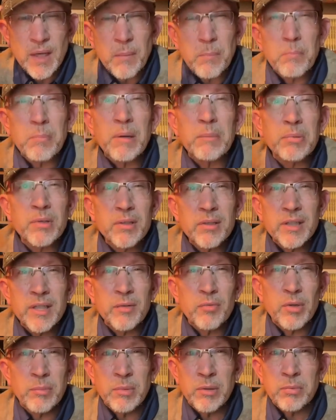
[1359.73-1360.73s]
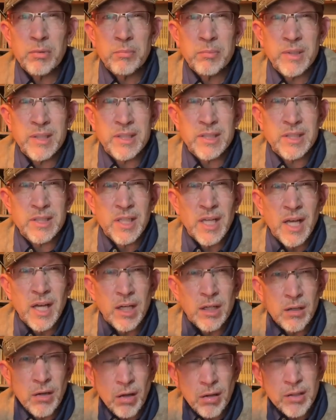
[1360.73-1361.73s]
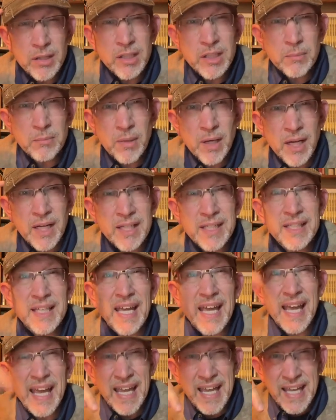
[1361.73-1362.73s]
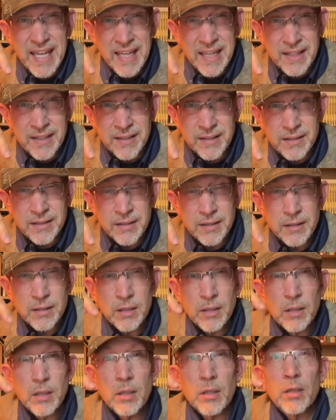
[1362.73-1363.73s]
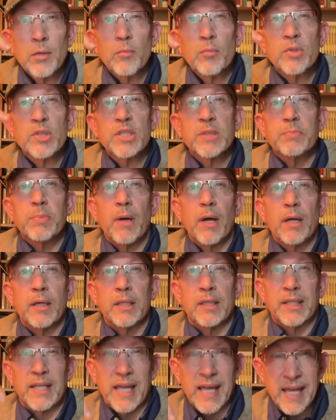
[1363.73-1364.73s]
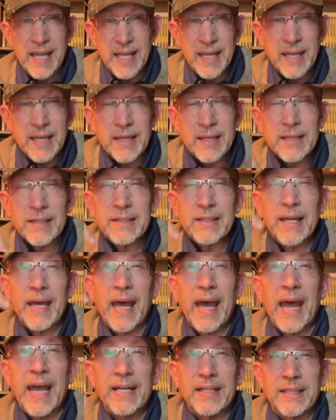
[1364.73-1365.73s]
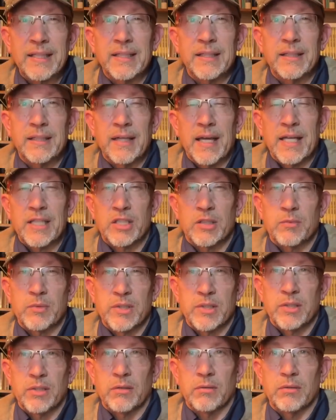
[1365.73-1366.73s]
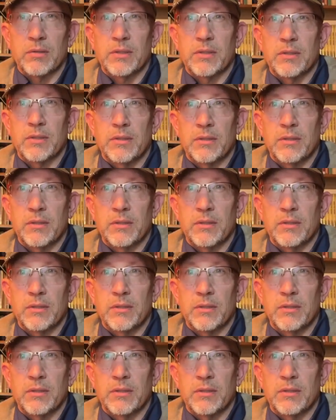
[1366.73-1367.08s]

Biblically, remember means calling to mind and responding and acting as a result.